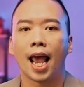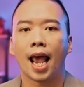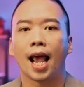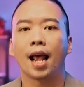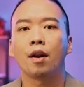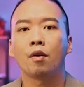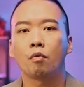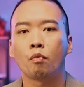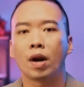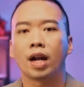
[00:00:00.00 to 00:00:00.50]

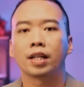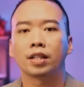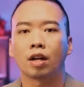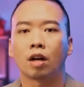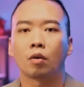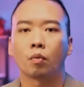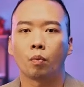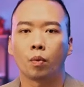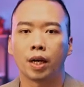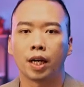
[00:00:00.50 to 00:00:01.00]
and Red
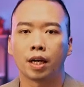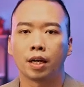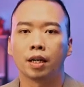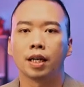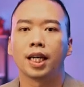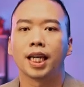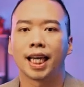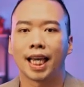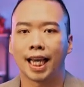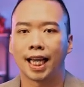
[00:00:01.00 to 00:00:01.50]
Dot
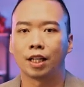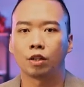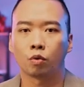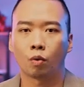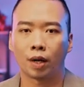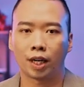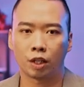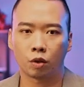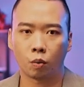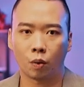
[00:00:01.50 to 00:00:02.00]
winner in
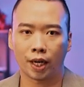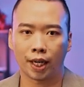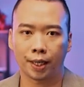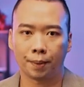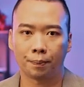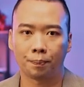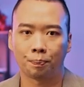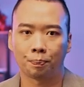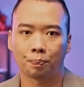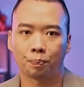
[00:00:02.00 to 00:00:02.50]
2020.